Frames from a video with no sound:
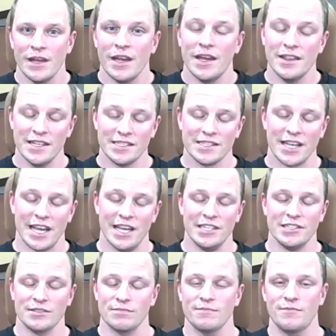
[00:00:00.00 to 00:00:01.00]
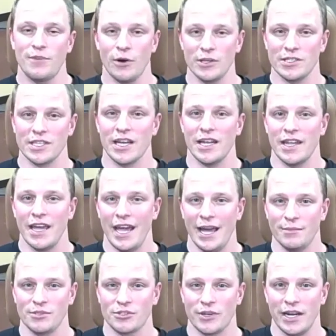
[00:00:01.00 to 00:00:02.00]
In this case, focusing on the
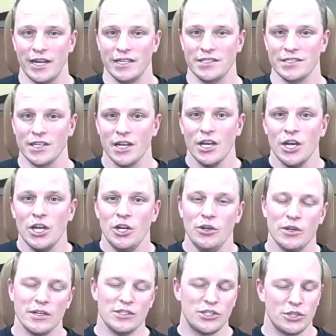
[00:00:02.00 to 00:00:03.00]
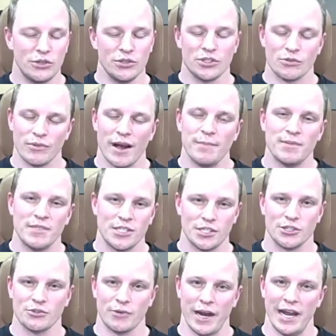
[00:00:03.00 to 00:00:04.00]
hamstrings, you can choose a
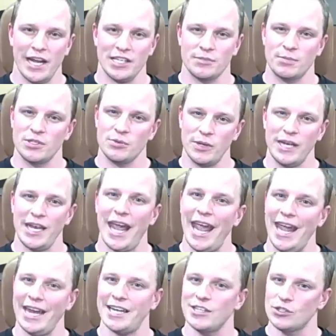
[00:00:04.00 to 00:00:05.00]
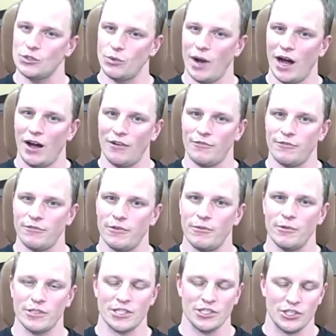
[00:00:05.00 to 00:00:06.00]
repetition range between 8 and
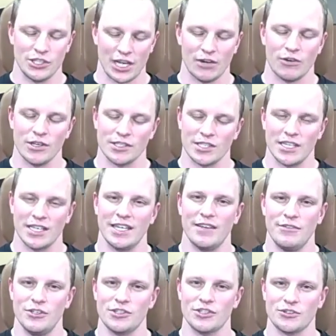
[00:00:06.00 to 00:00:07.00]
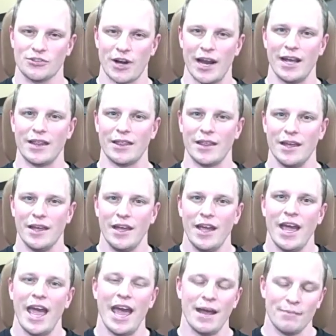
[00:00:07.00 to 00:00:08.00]
12, which in general is going to give you strength
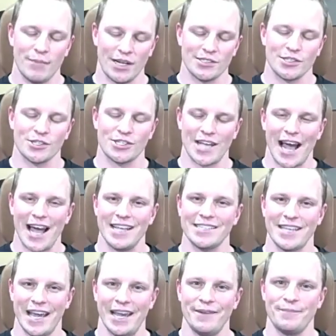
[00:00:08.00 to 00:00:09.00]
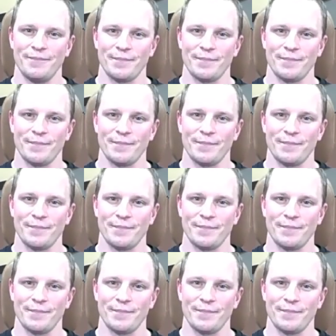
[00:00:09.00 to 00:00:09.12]
and muscle size gain.